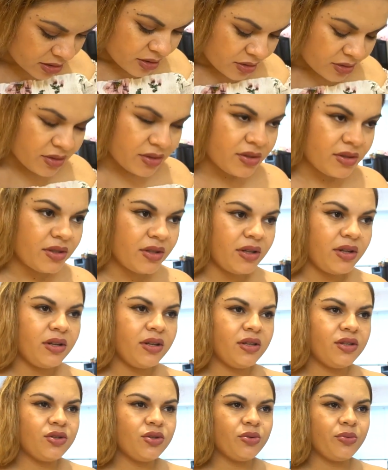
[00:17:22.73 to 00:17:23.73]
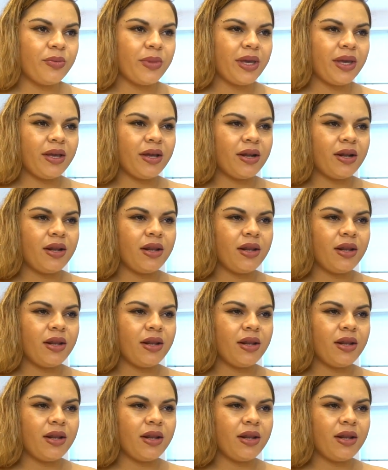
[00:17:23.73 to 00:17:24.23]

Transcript: Oh, I still need to make a